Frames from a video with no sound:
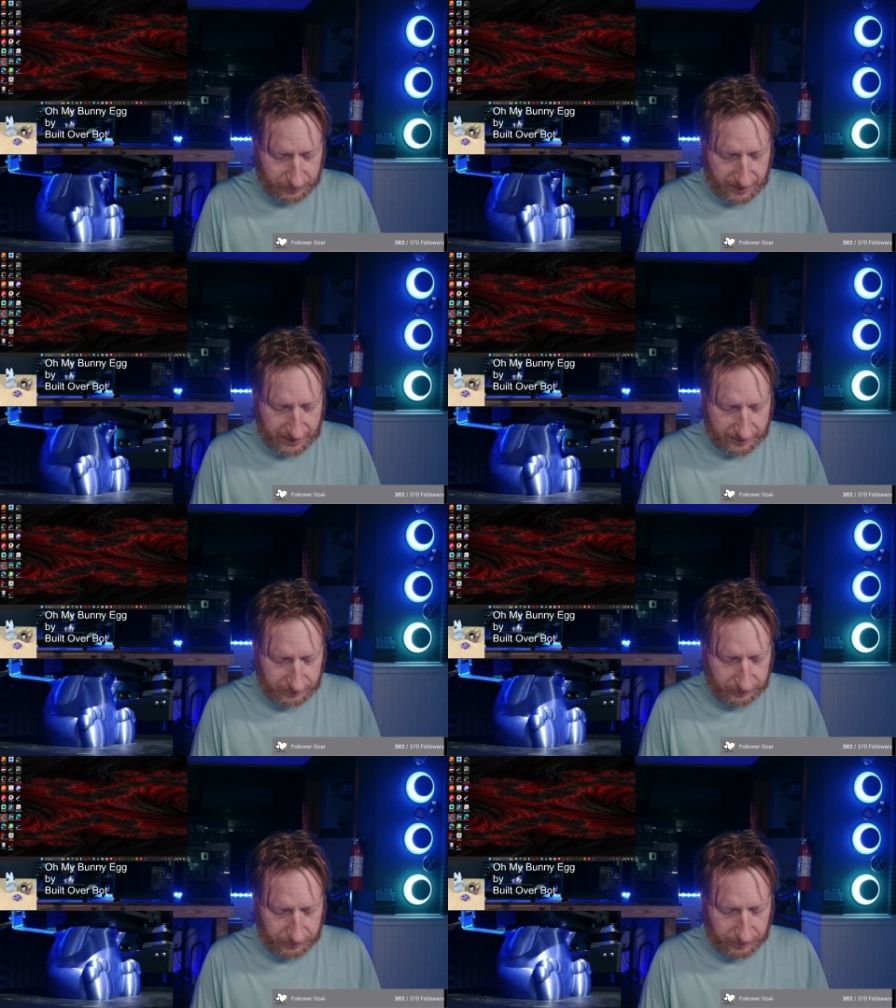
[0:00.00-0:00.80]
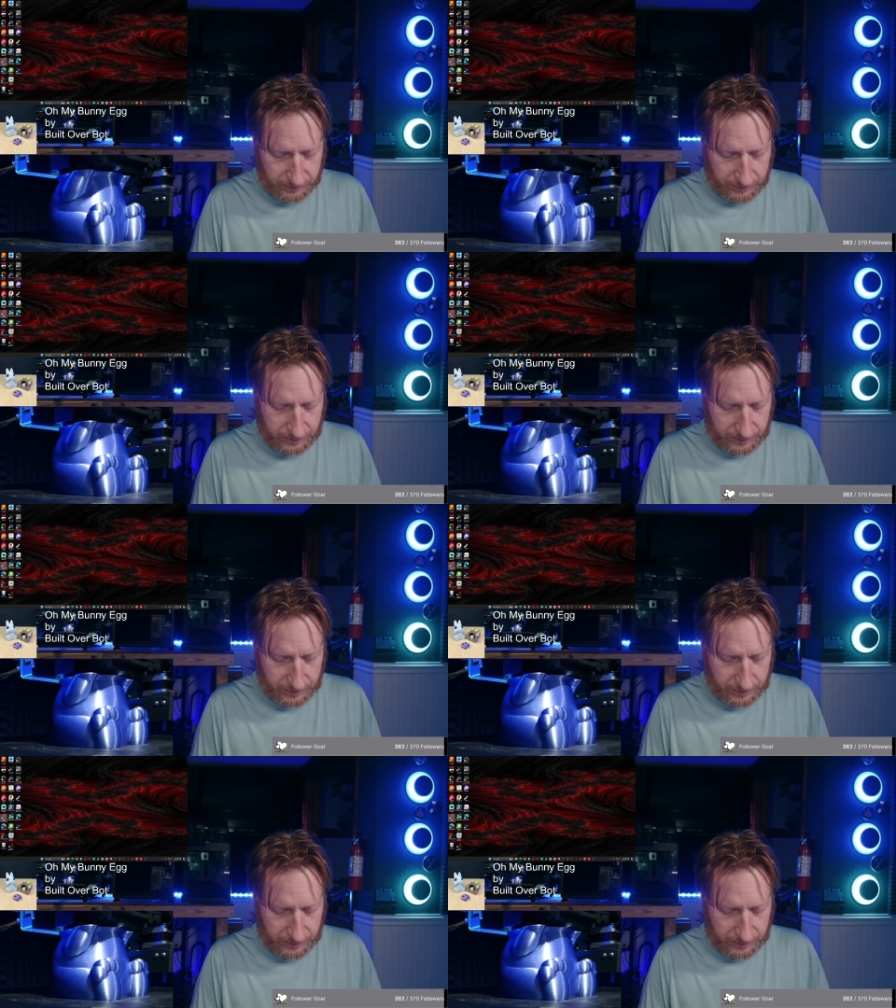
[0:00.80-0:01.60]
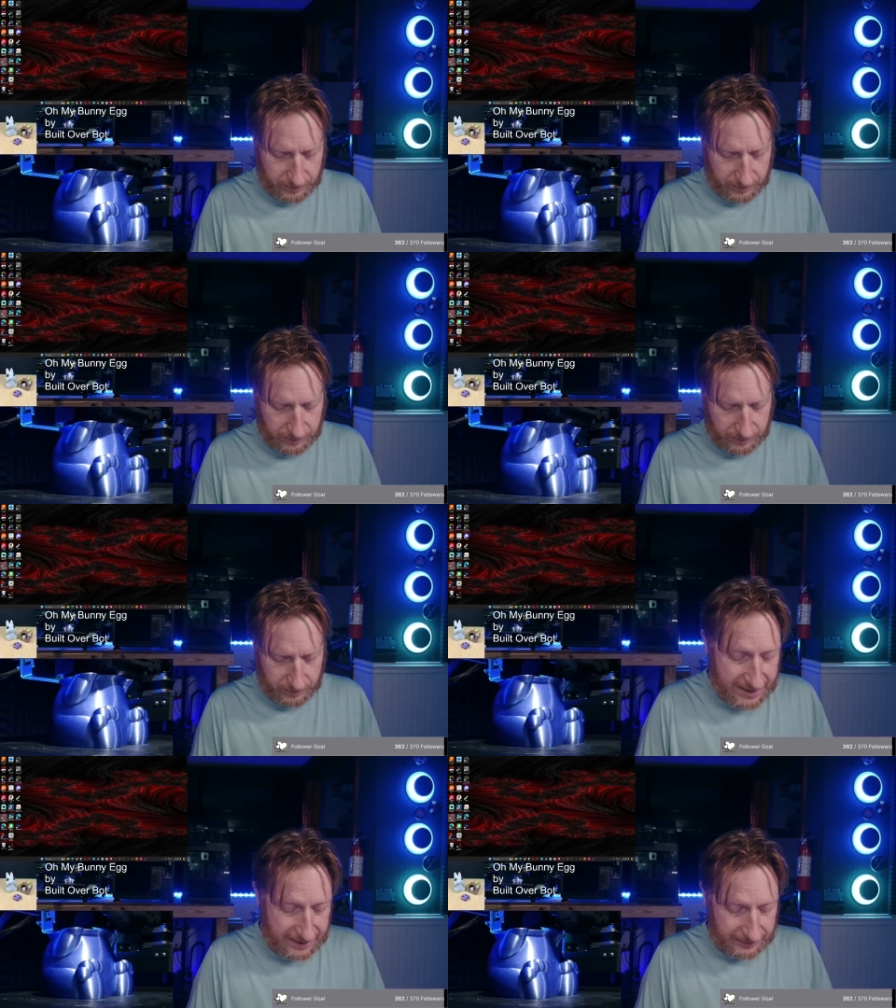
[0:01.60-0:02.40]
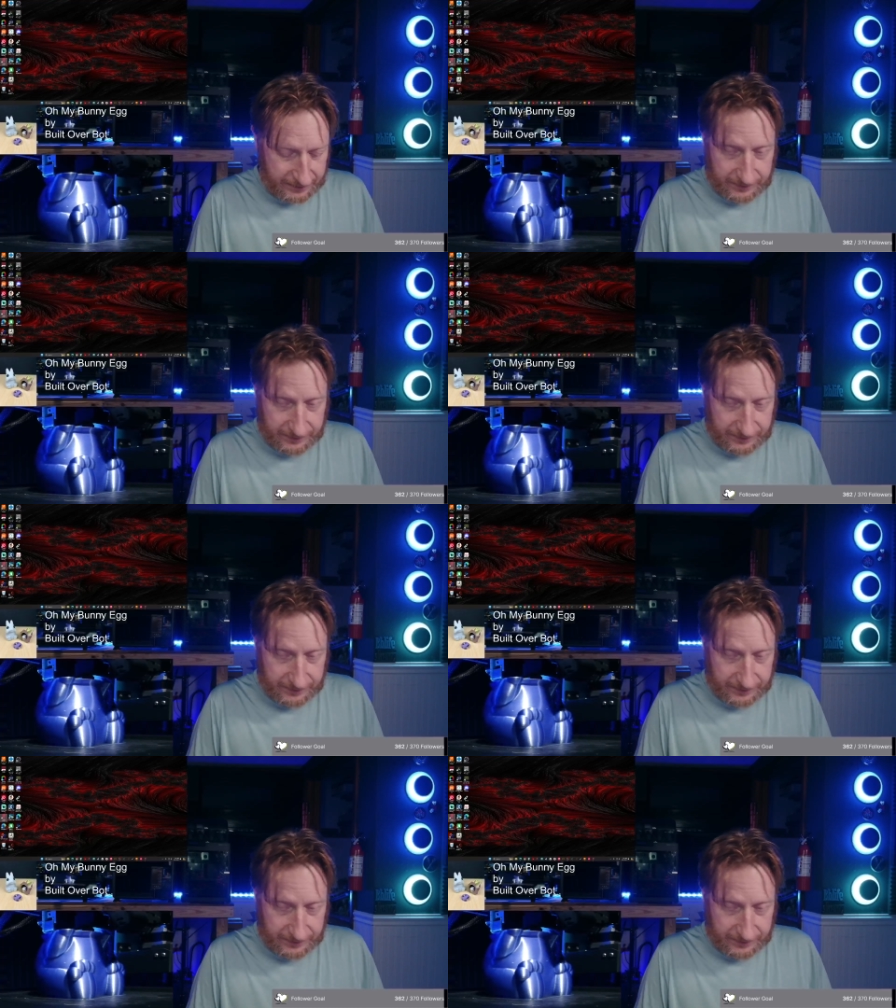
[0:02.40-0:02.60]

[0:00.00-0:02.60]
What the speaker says: train that goes through. But